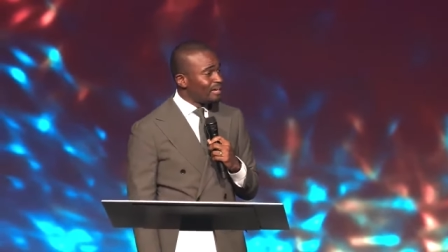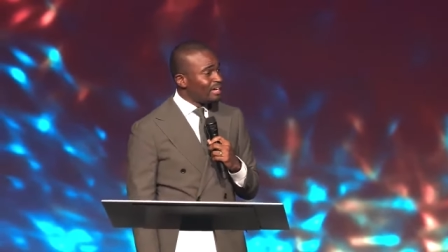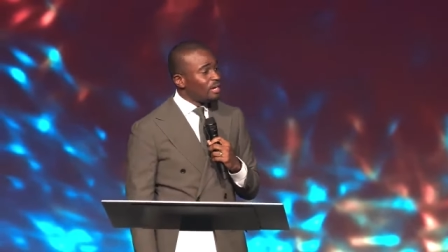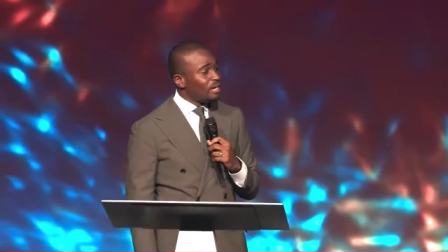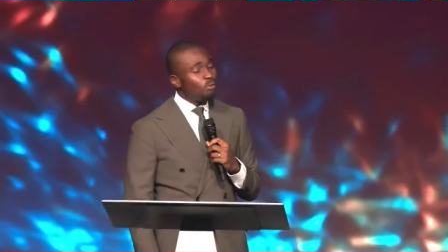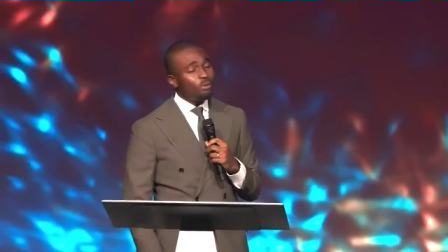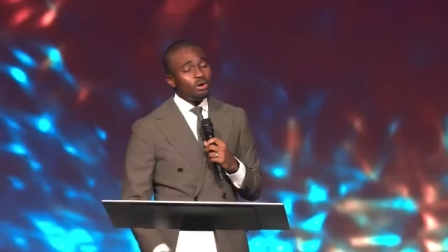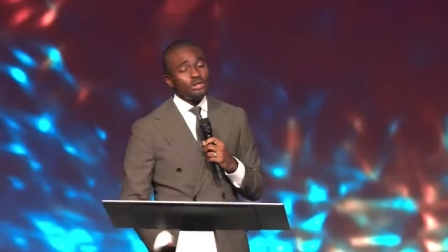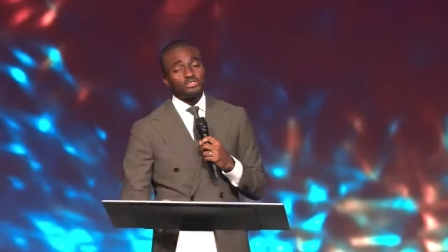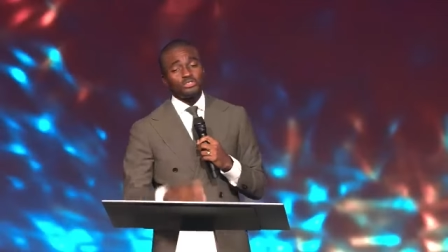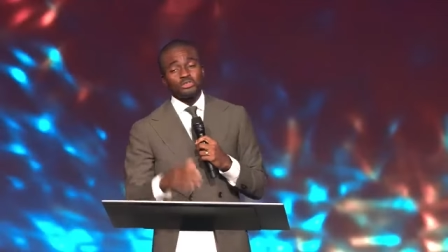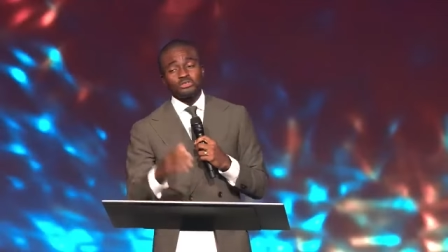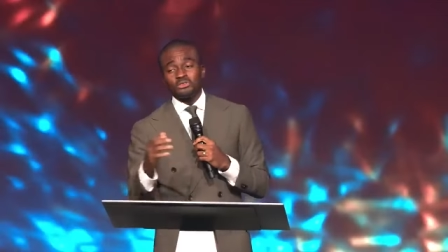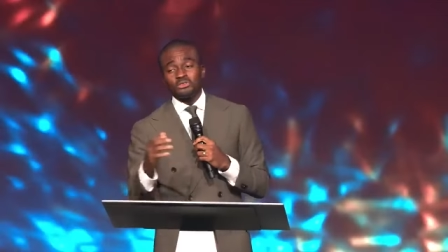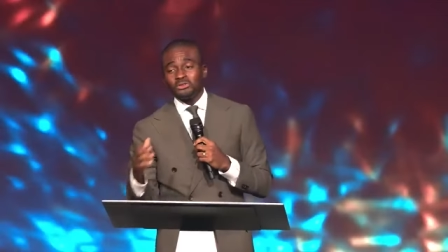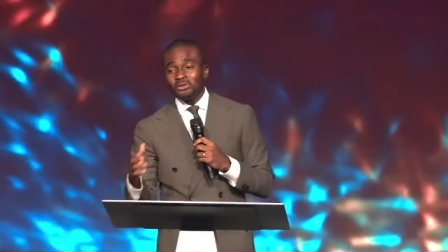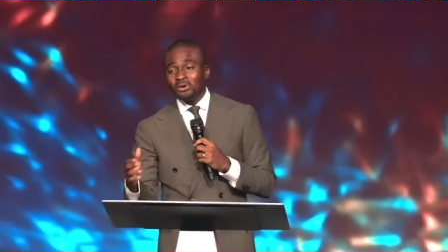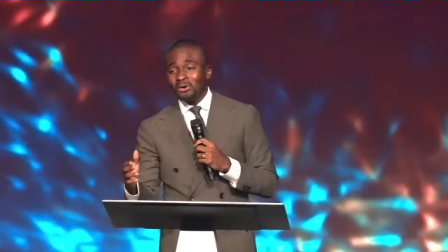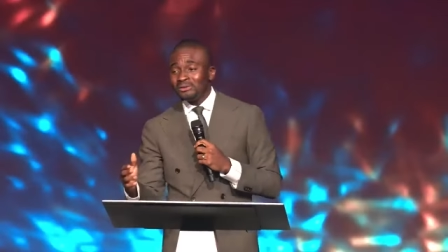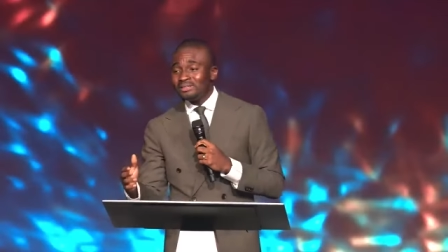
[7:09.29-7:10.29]
He wants you
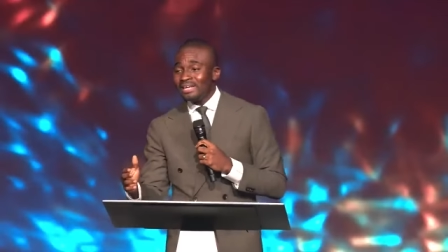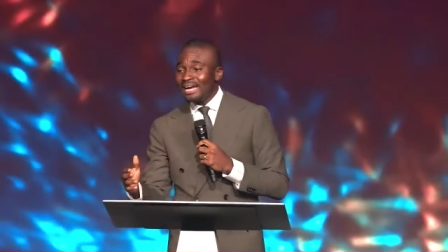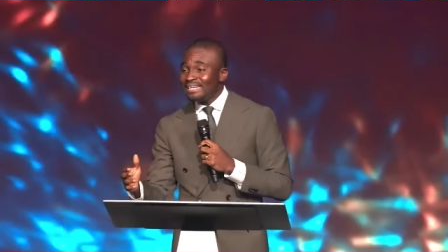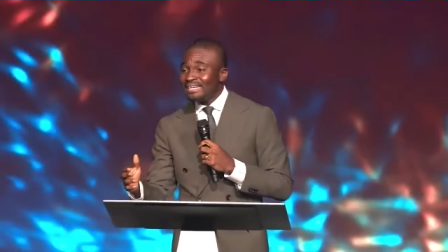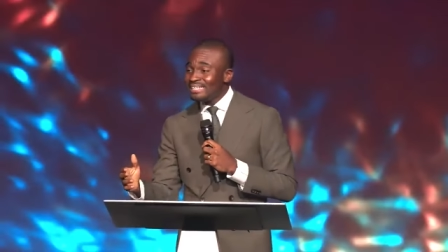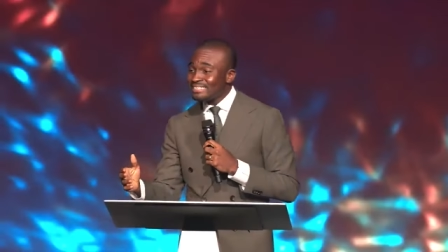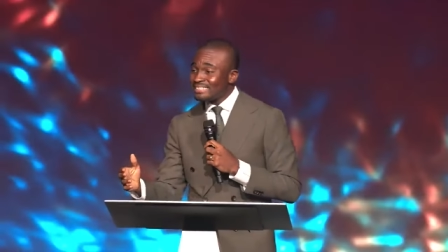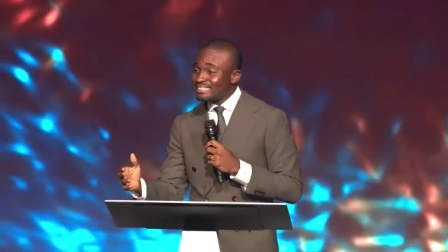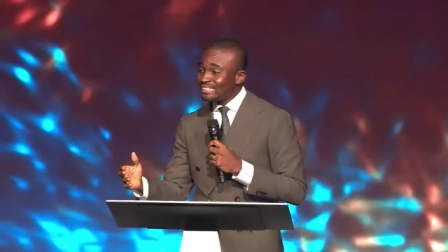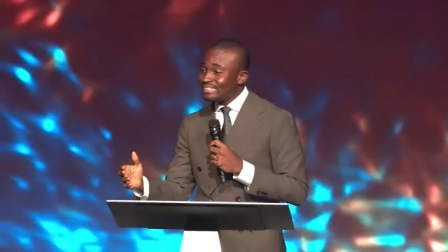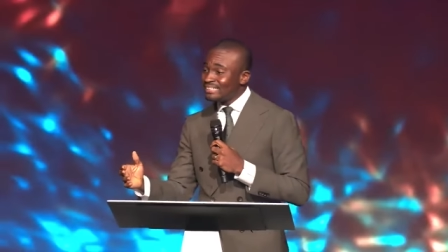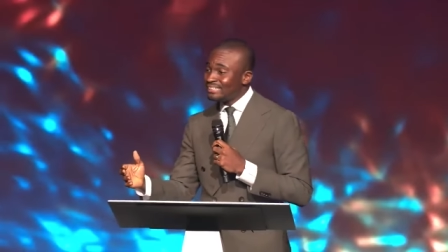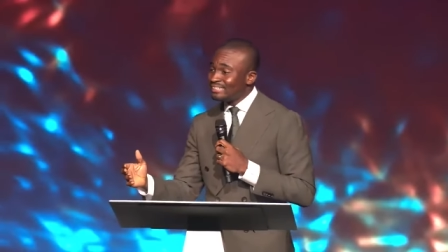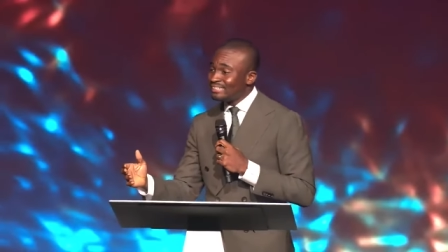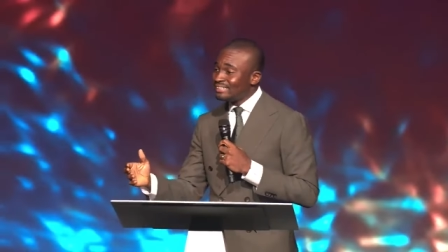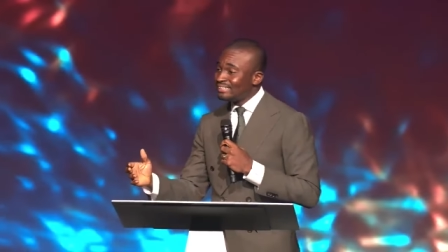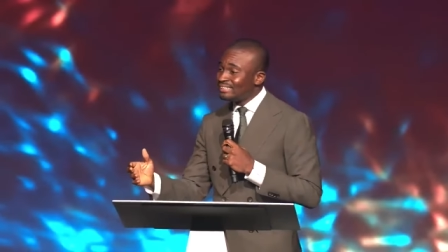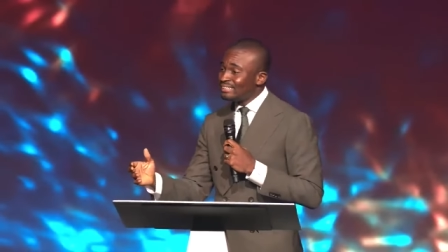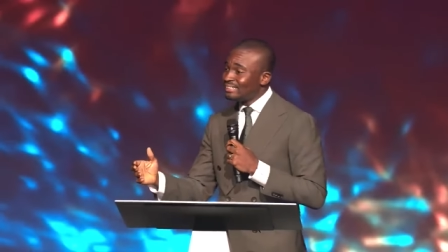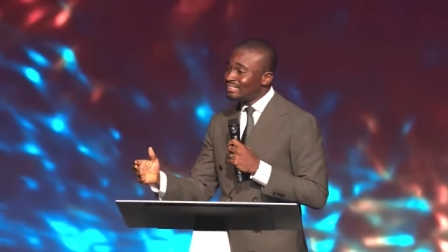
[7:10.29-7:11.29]
to know that, listen,
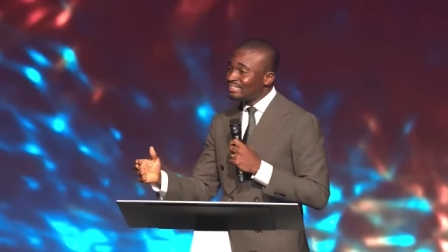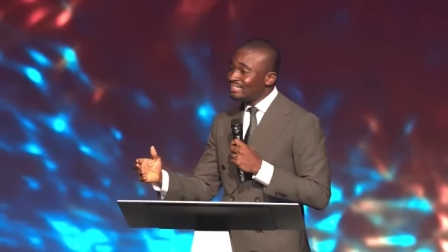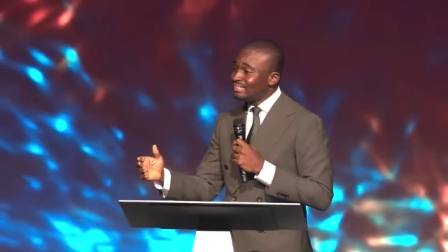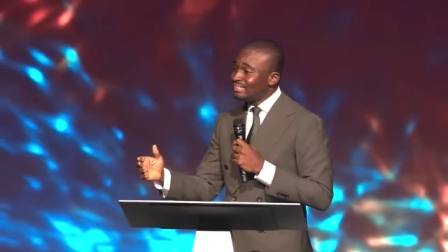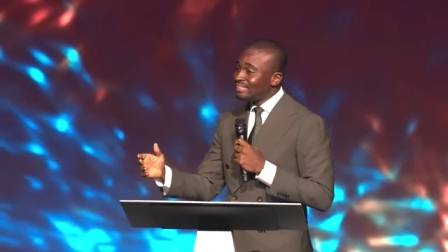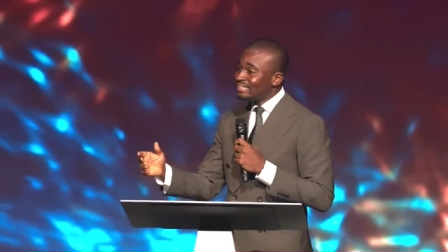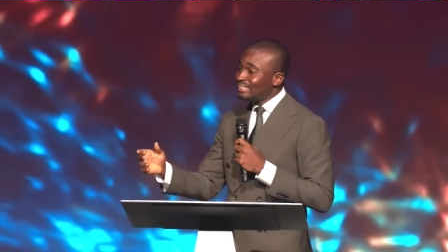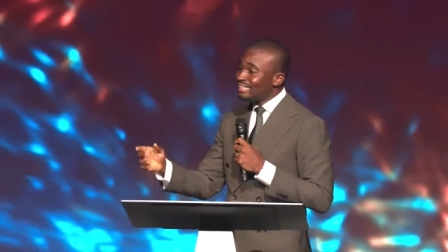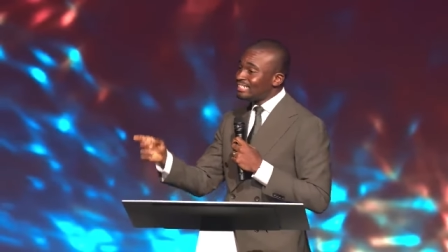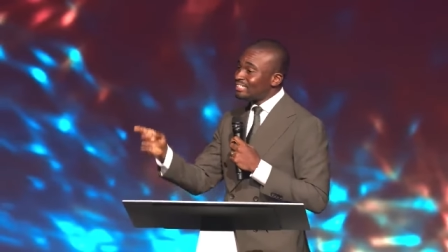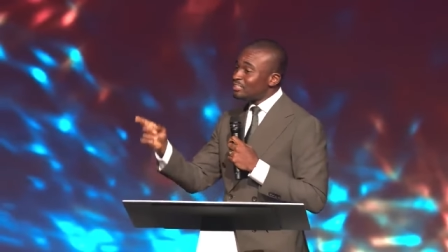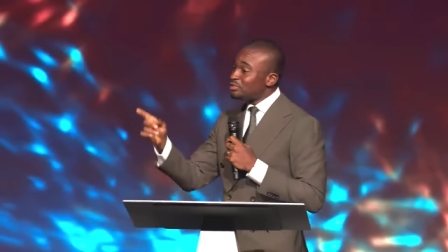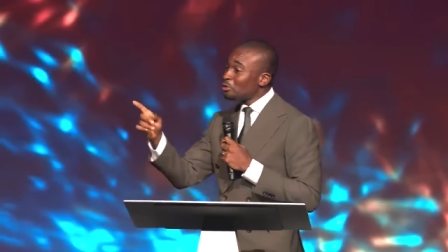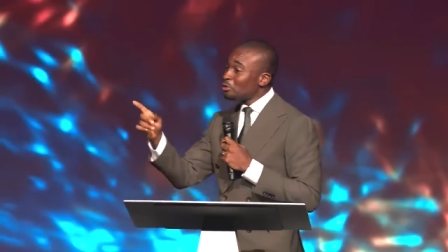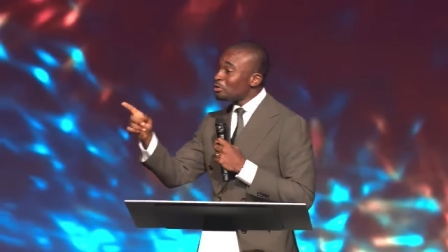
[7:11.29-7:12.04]
it's